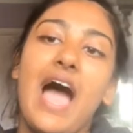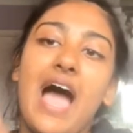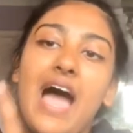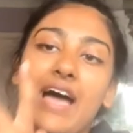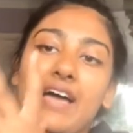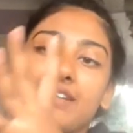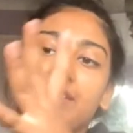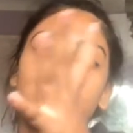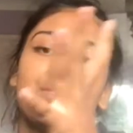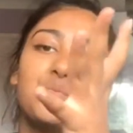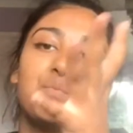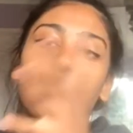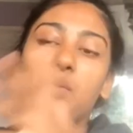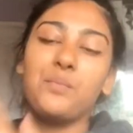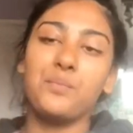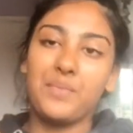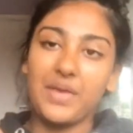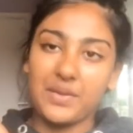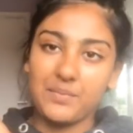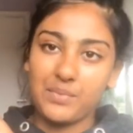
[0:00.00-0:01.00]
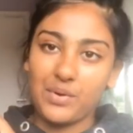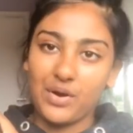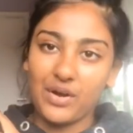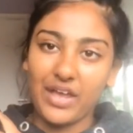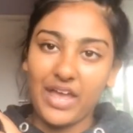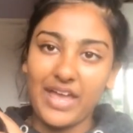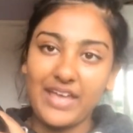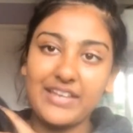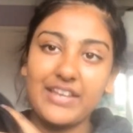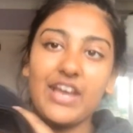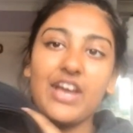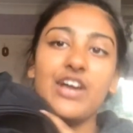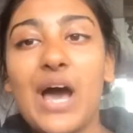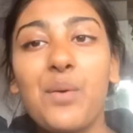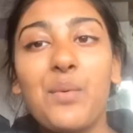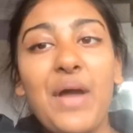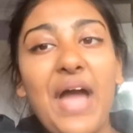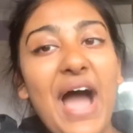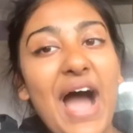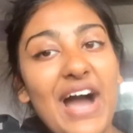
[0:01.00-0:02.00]
and one big pocket.
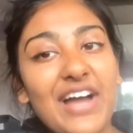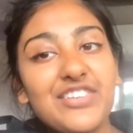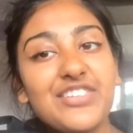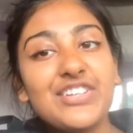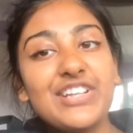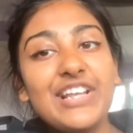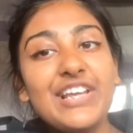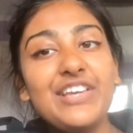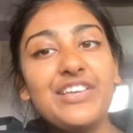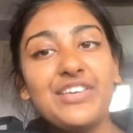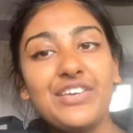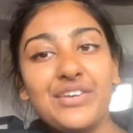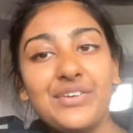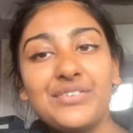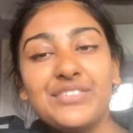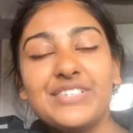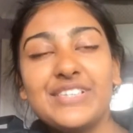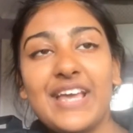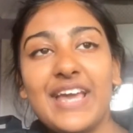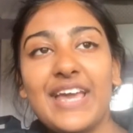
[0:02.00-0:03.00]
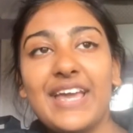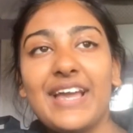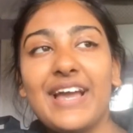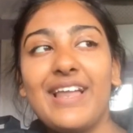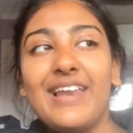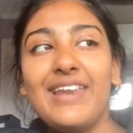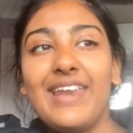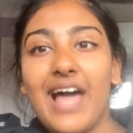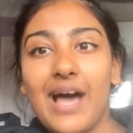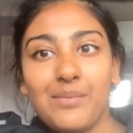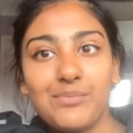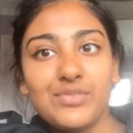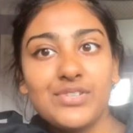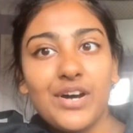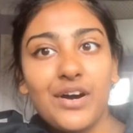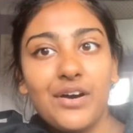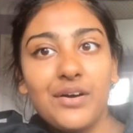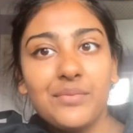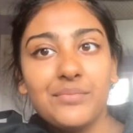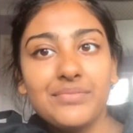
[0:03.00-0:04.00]
We're actually using
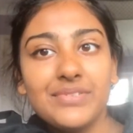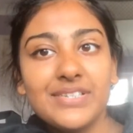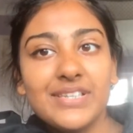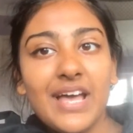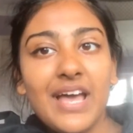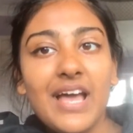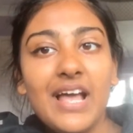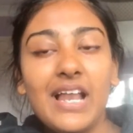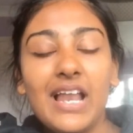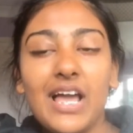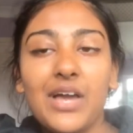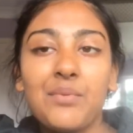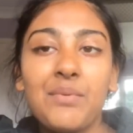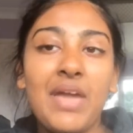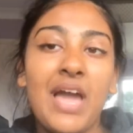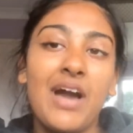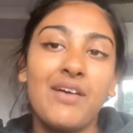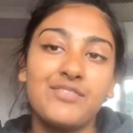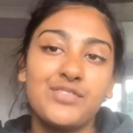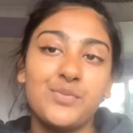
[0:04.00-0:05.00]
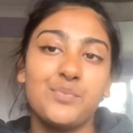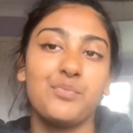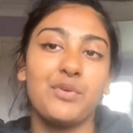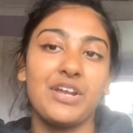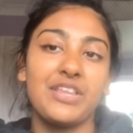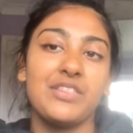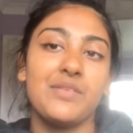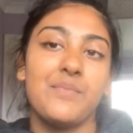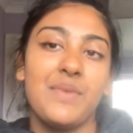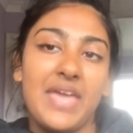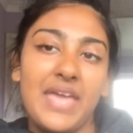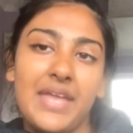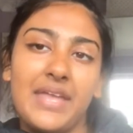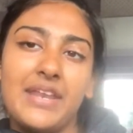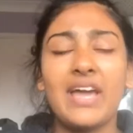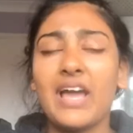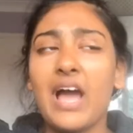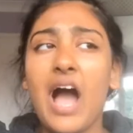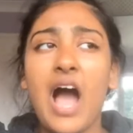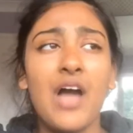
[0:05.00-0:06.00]
laptops, like we have to bring them in.
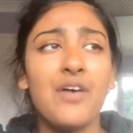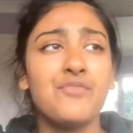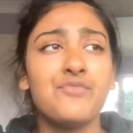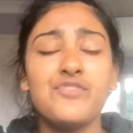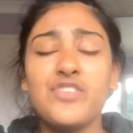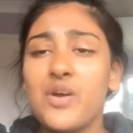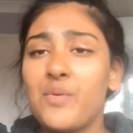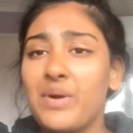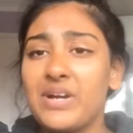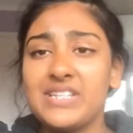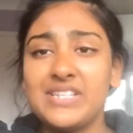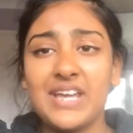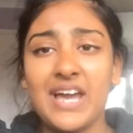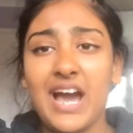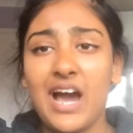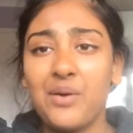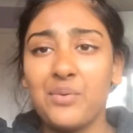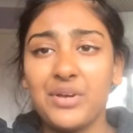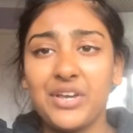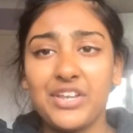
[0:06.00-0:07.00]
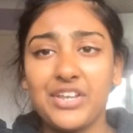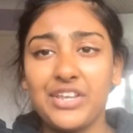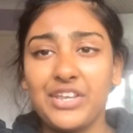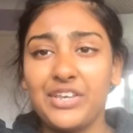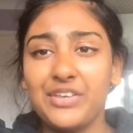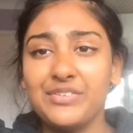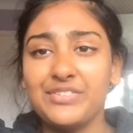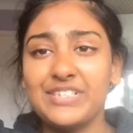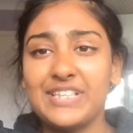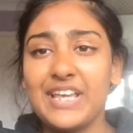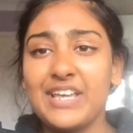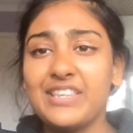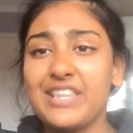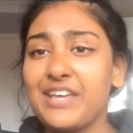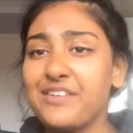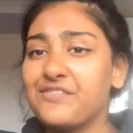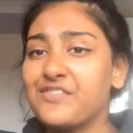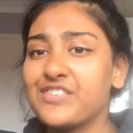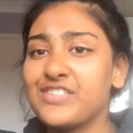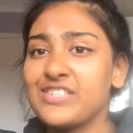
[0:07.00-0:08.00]
I have no idea how we're going to use it.
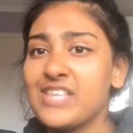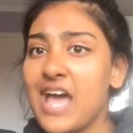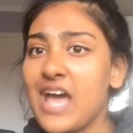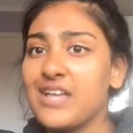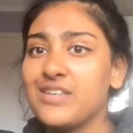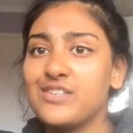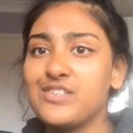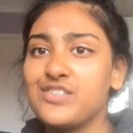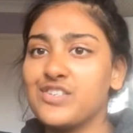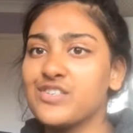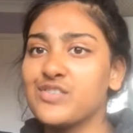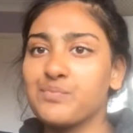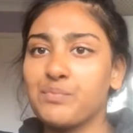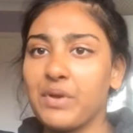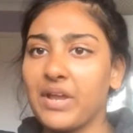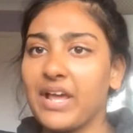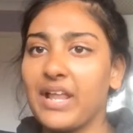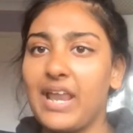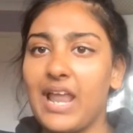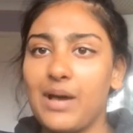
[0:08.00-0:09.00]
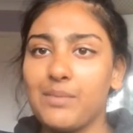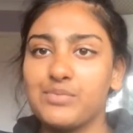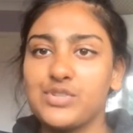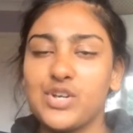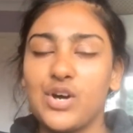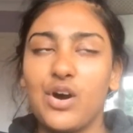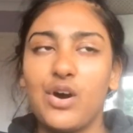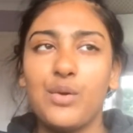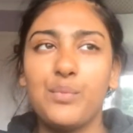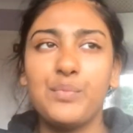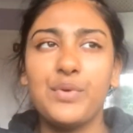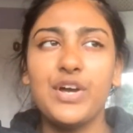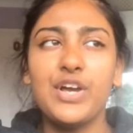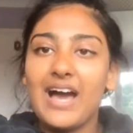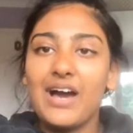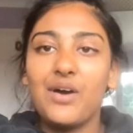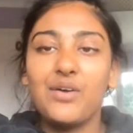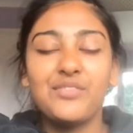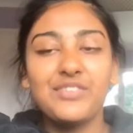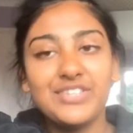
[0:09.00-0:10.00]
They said just bring a laptop.
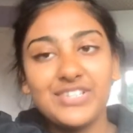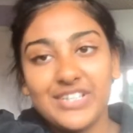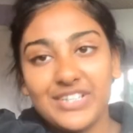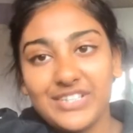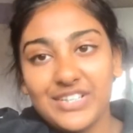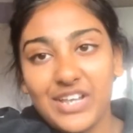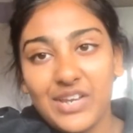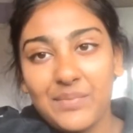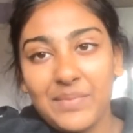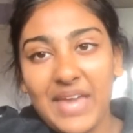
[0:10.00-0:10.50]
Obviously it's going